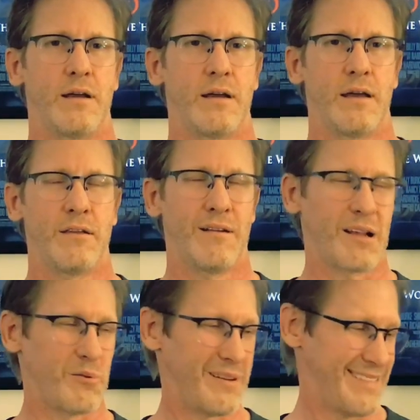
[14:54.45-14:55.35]
And you're
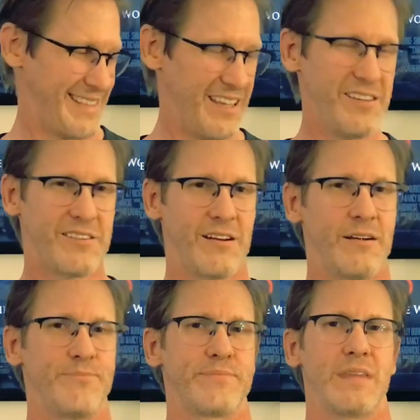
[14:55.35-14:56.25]
like, wow, t-shirt?
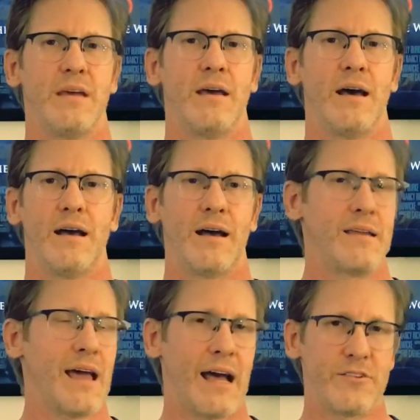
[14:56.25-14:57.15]

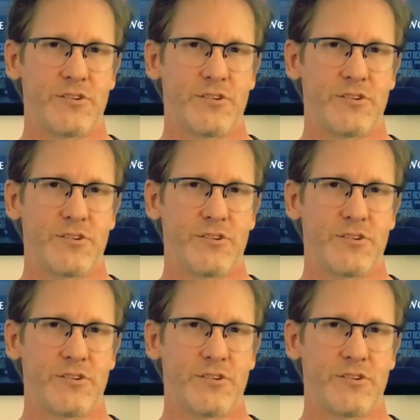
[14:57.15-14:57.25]
Yeah,